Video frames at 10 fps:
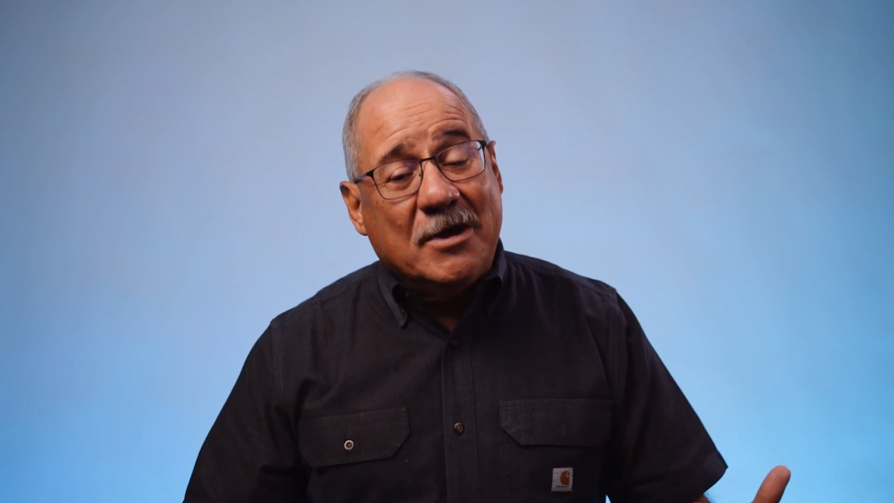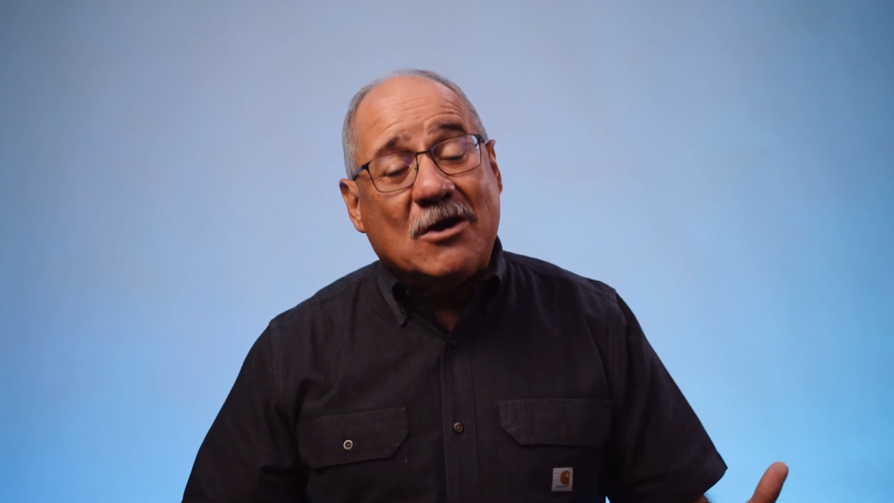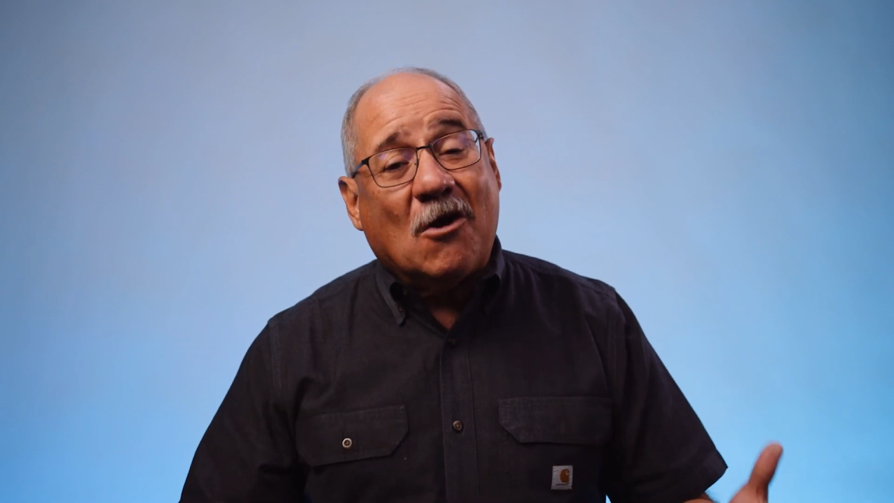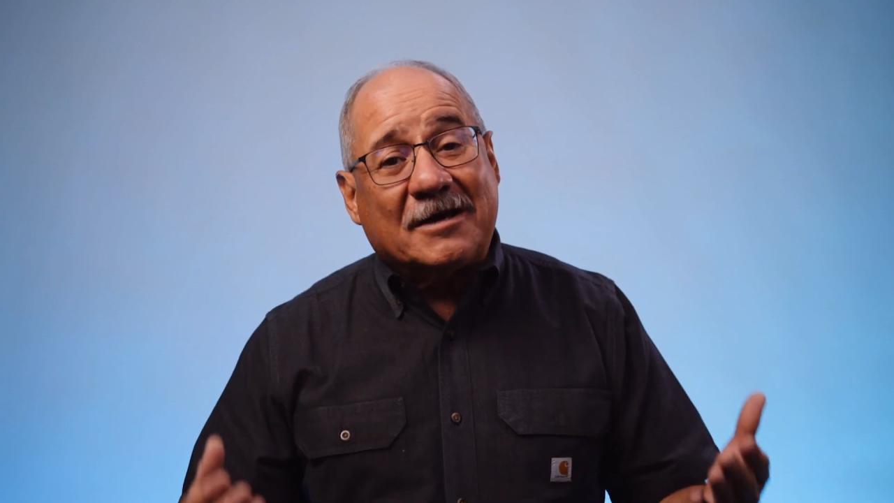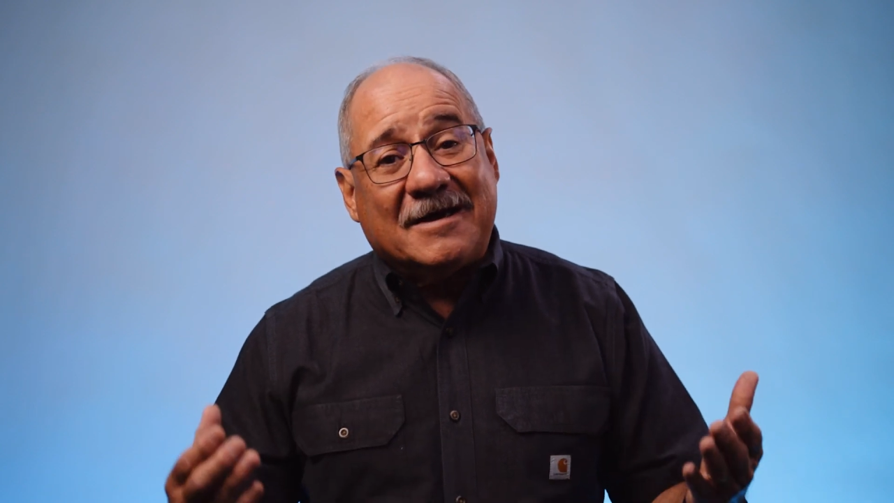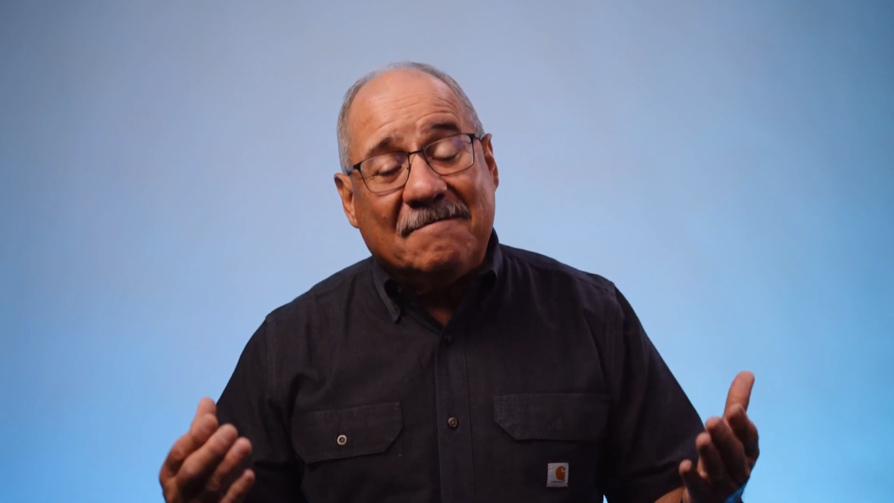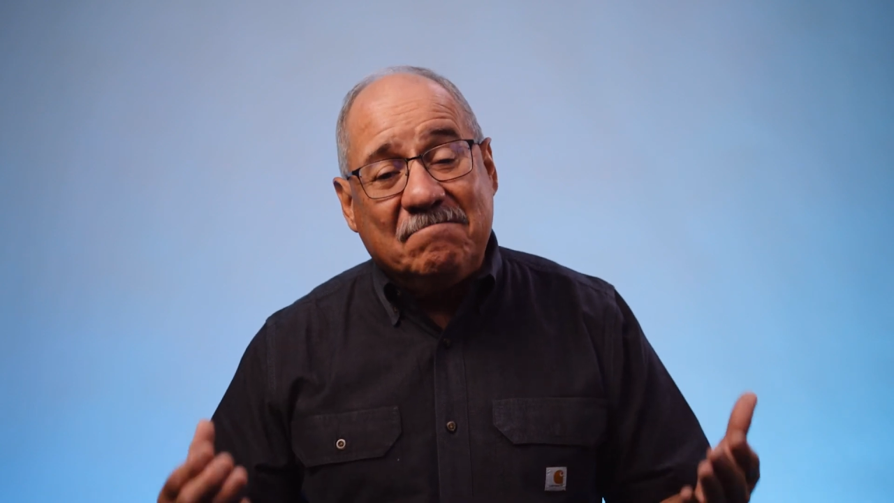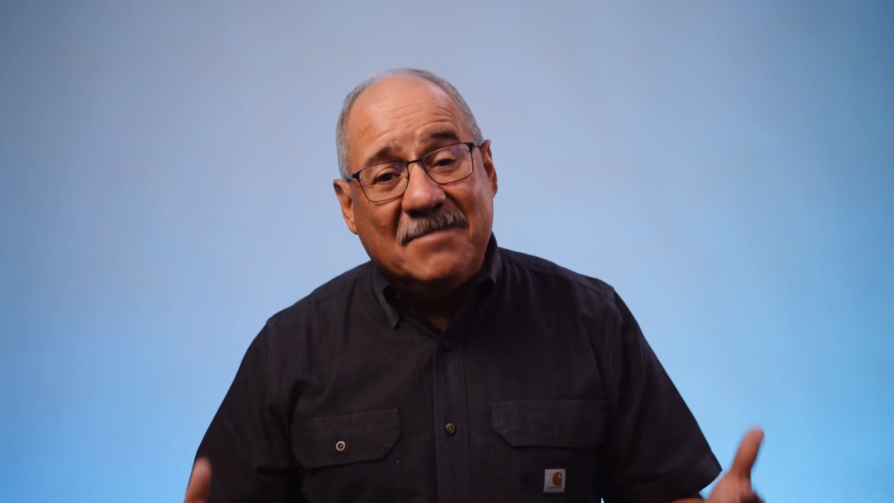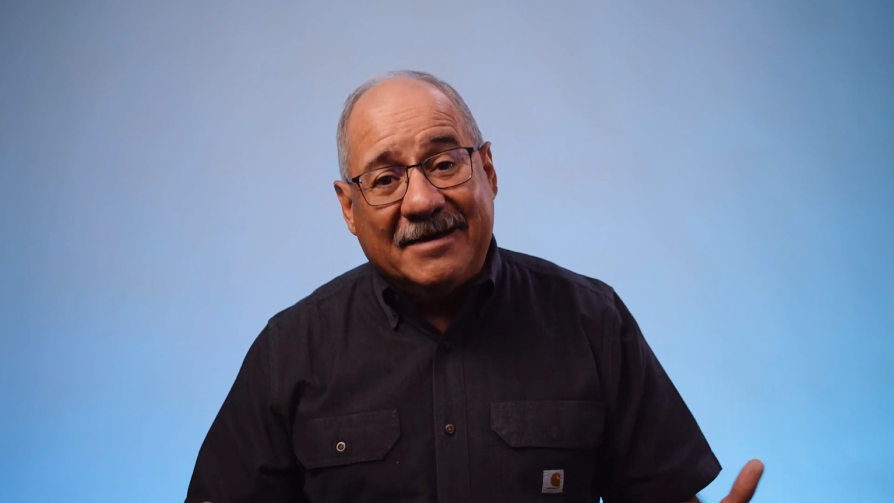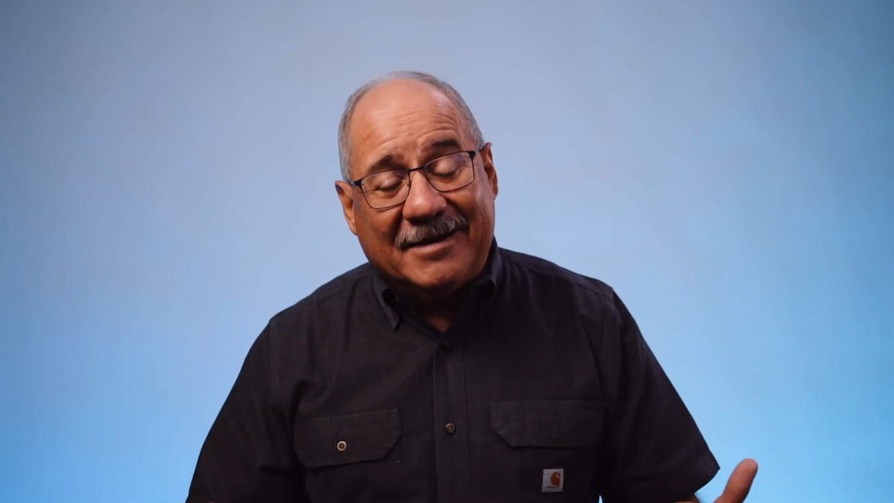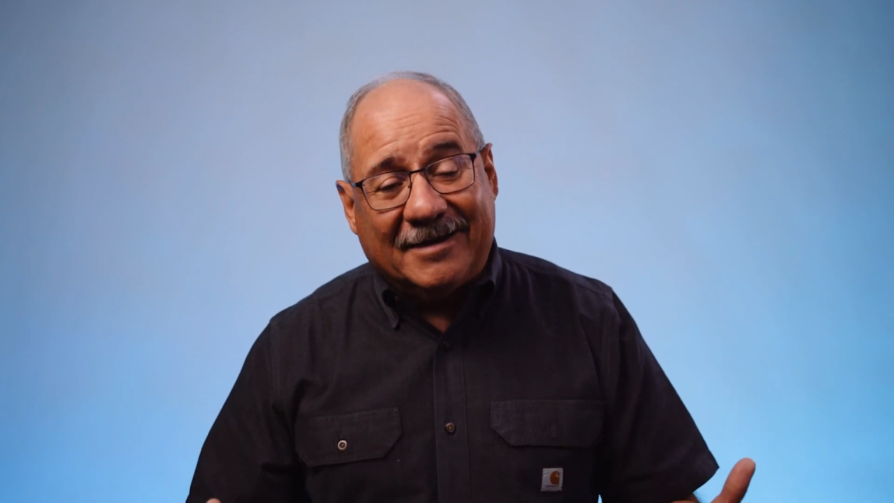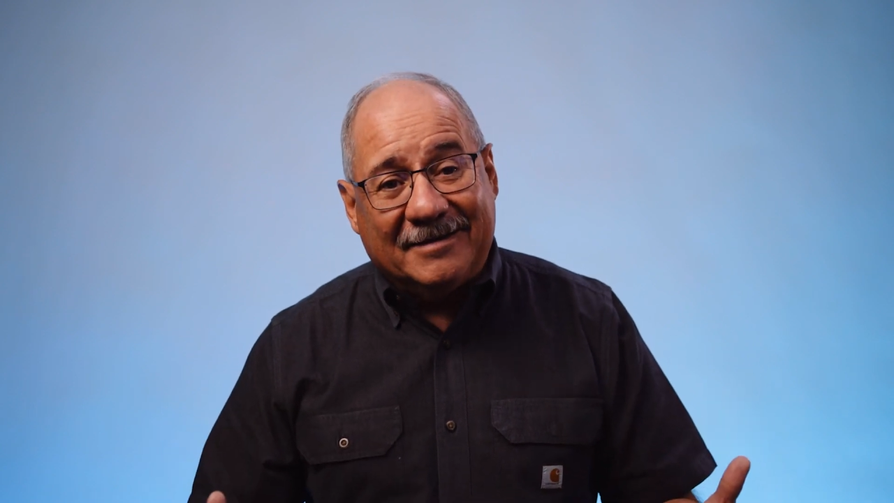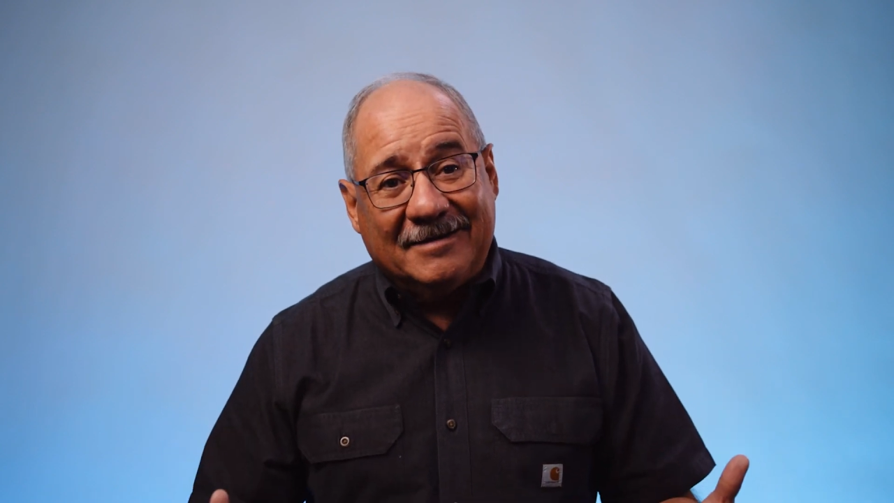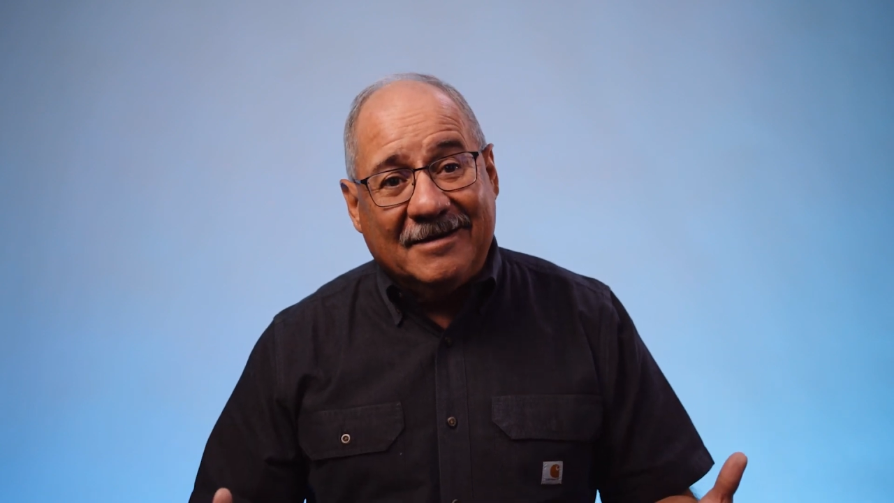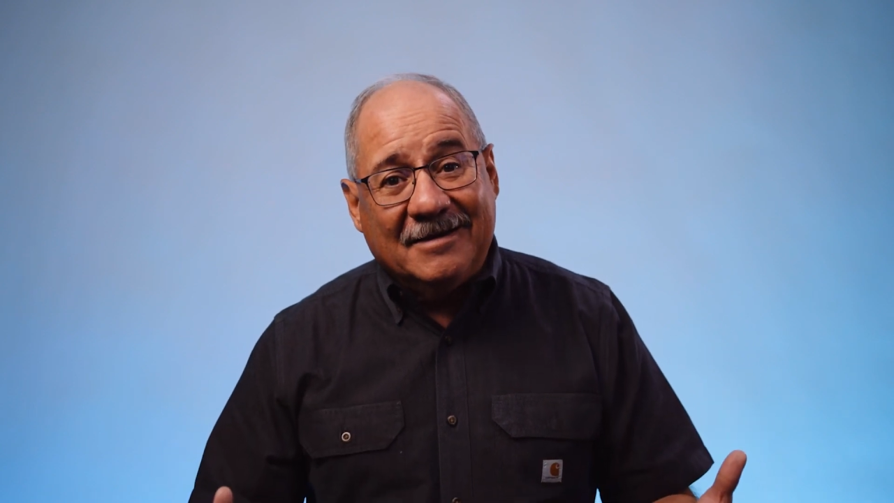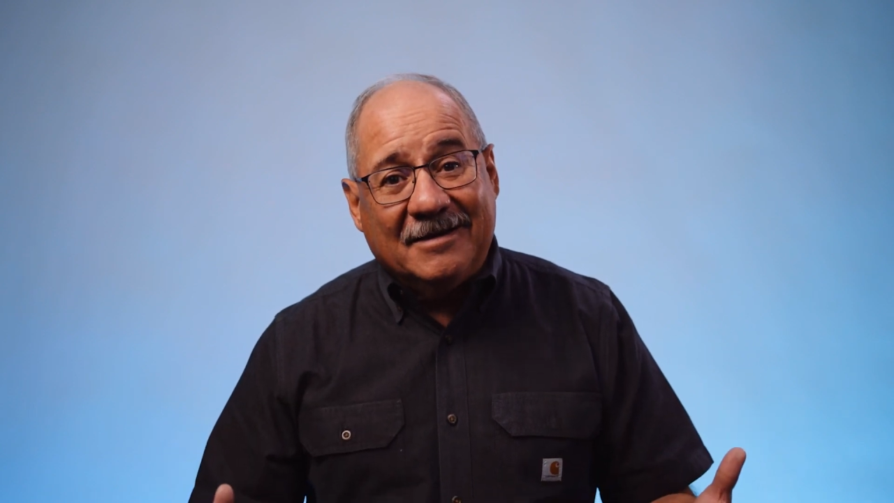we are committed